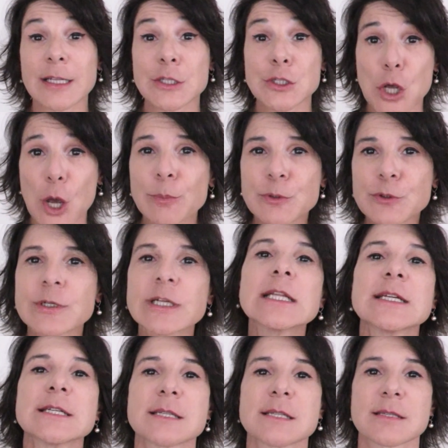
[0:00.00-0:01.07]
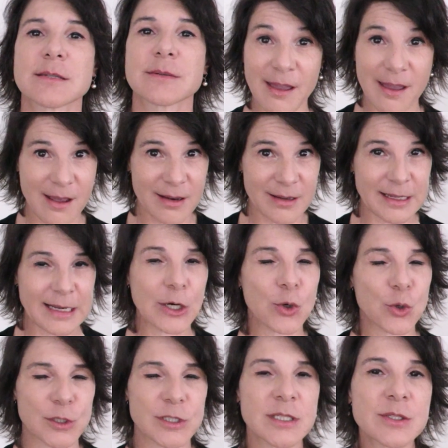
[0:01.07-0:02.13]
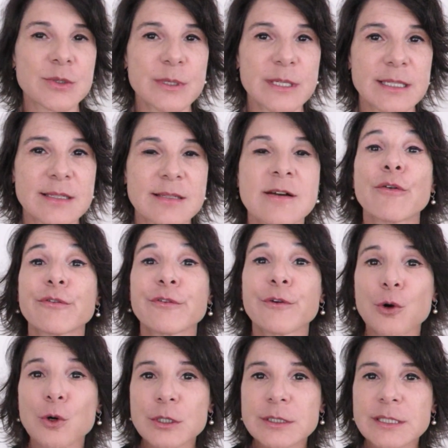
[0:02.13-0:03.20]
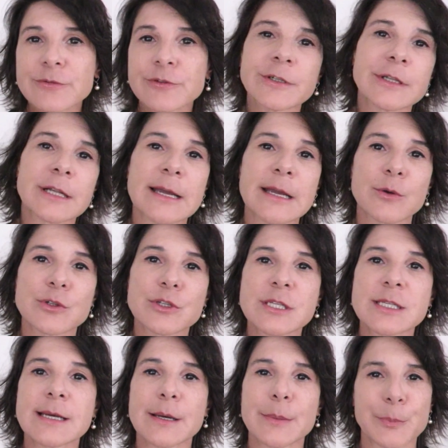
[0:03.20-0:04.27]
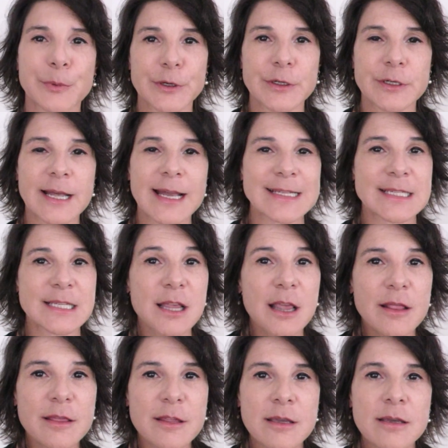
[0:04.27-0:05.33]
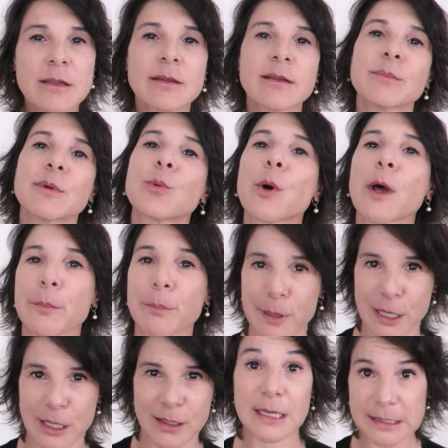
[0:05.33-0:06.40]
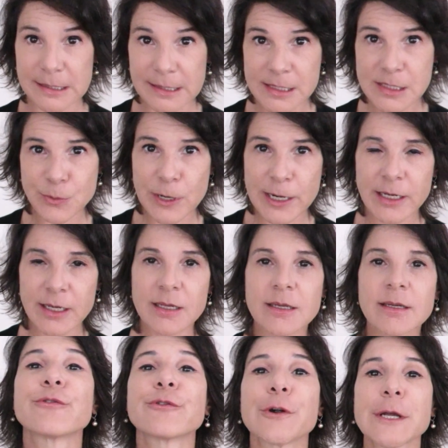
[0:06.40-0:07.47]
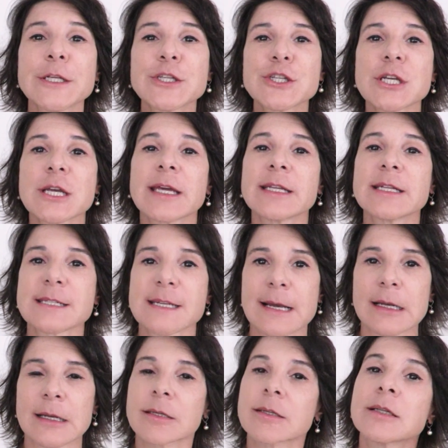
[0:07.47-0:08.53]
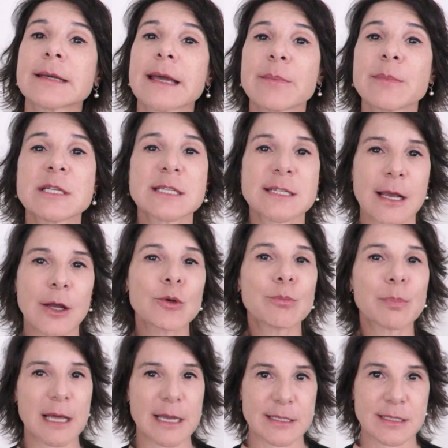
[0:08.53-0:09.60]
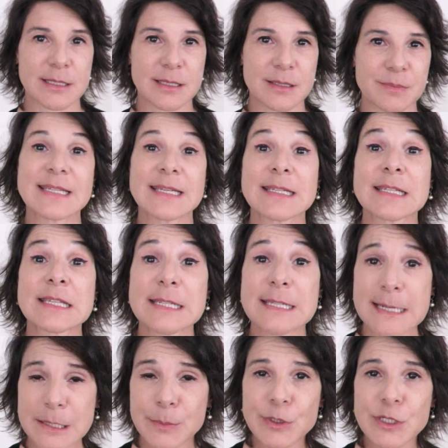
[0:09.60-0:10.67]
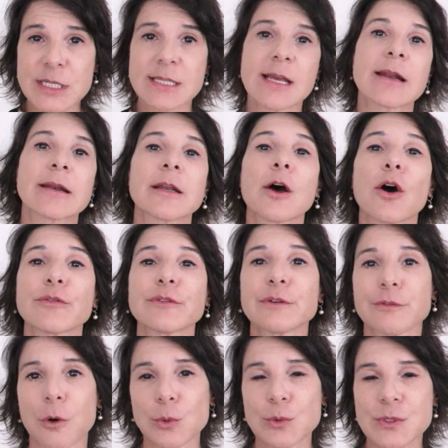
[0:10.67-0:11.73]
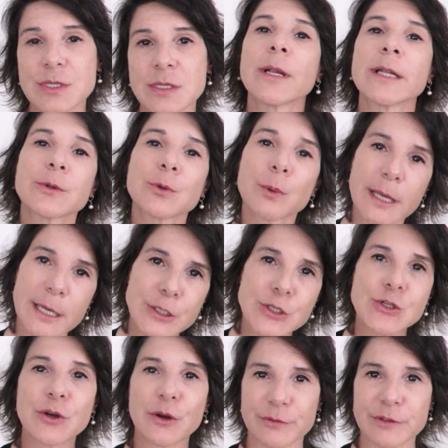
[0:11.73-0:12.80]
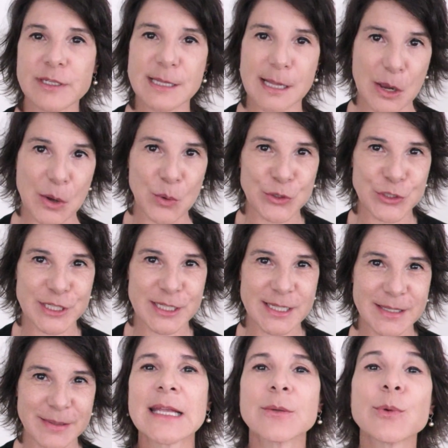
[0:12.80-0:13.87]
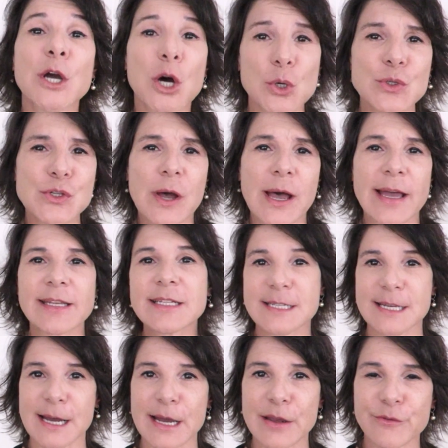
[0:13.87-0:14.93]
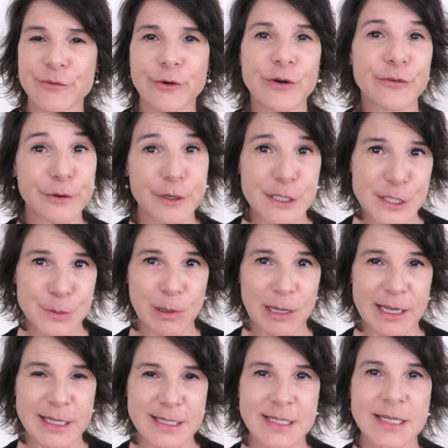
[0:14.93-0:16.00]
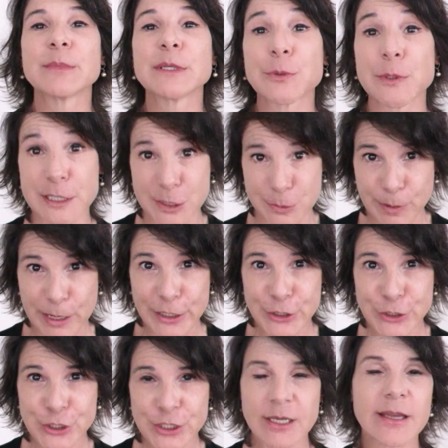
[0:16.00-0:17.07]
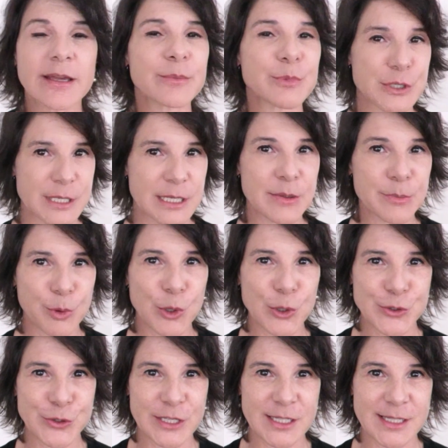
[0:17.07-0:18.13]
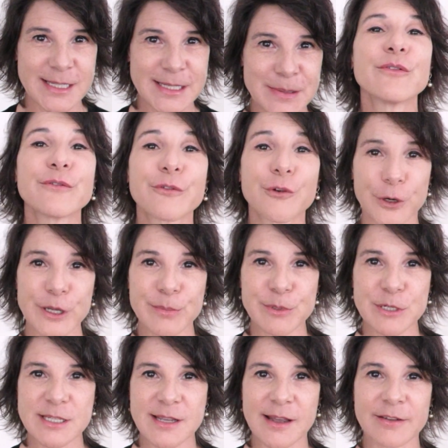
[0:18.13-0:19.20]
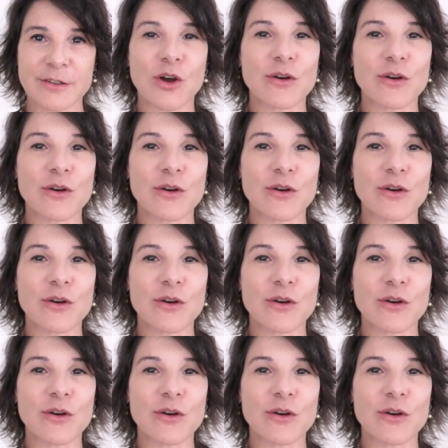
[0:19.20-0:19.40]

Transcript: a top 3 list, and according to it, 4 different languages appeared as the #1 pick. In this ranking, French and Italian came in second place, since 10% of the votes went to each of these languages. And we also had a tie for first place between Spanish and Brazilian Portuguese. 40%